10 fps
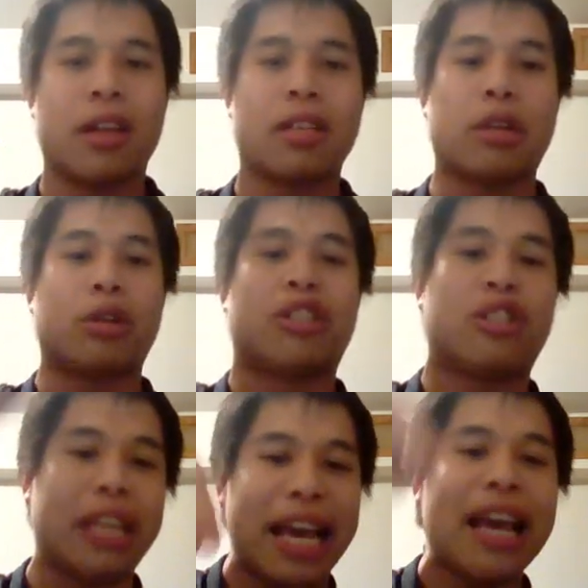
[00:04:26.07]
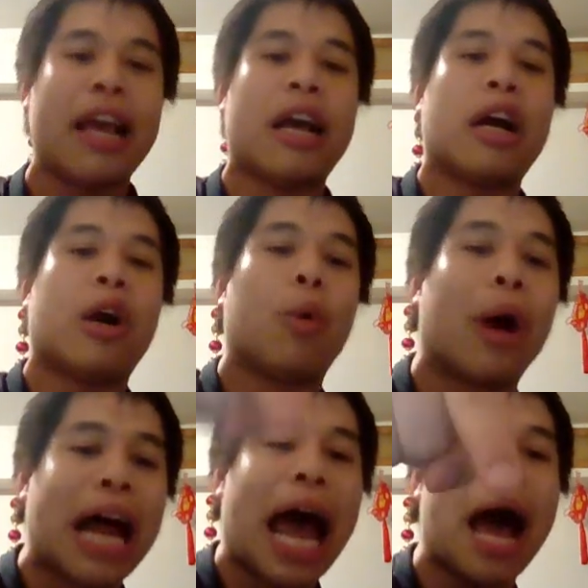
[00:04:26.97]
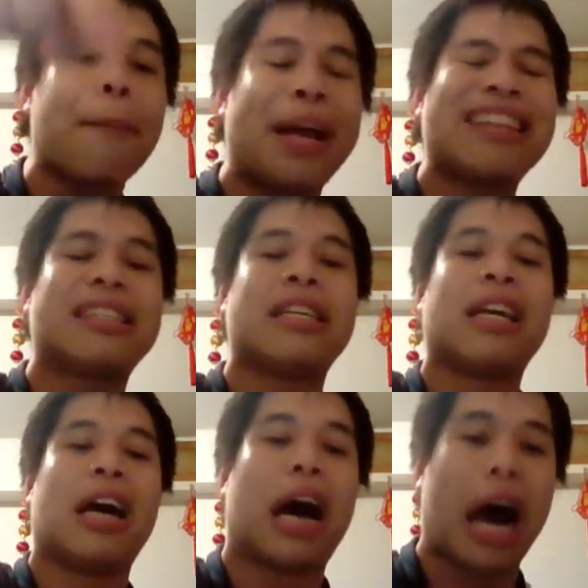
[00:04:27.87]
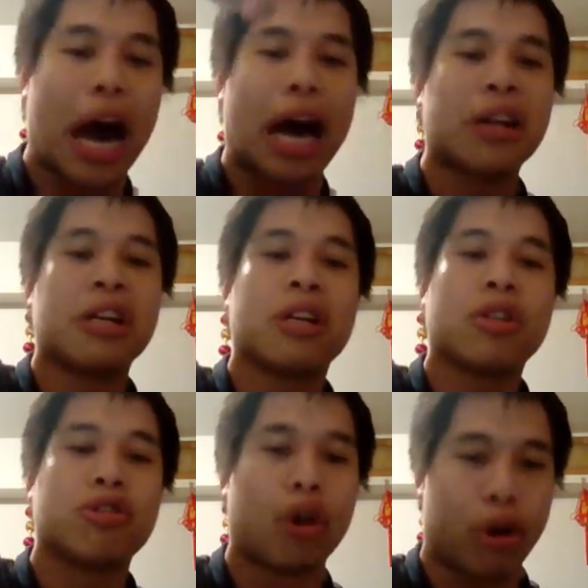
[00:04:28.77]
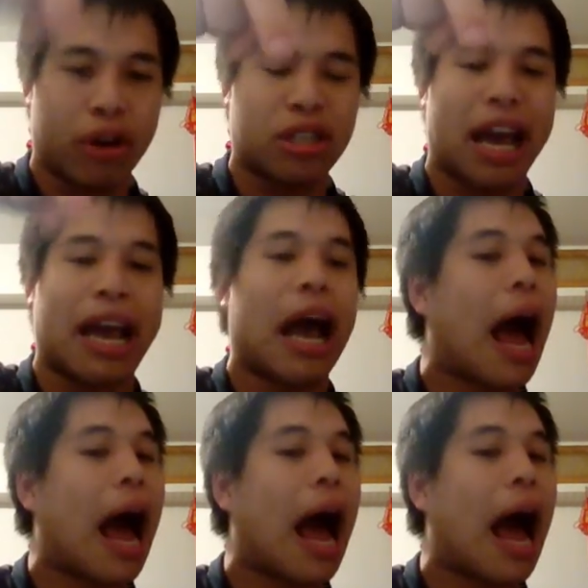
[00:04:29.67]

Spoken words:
So see what happens on Thursday.